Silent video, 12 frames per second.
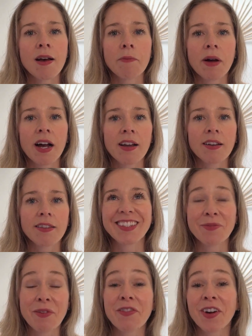But
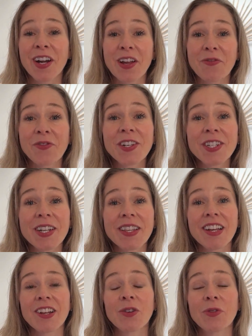to be very efficient,
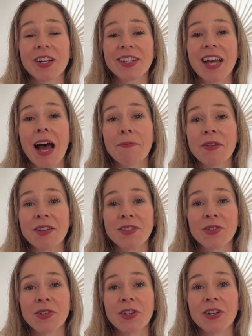they're going to want to tap
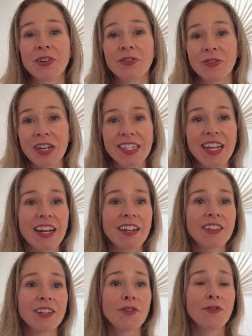into
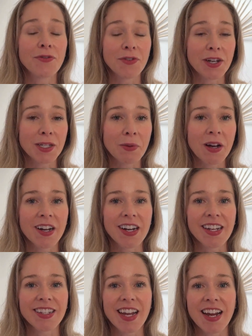retail
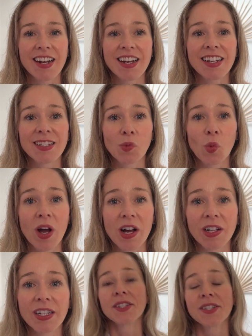first-party data as
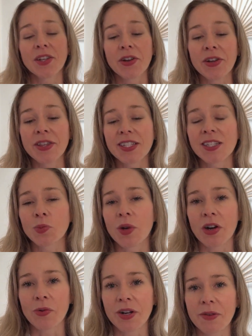well. So this is
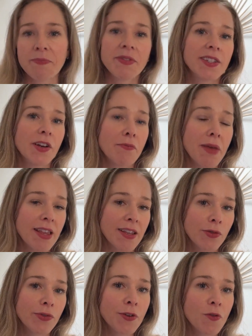where I want to sort of make
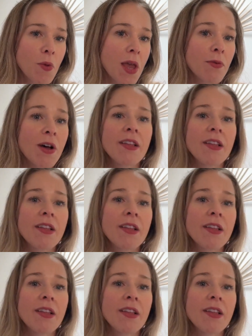this real for people.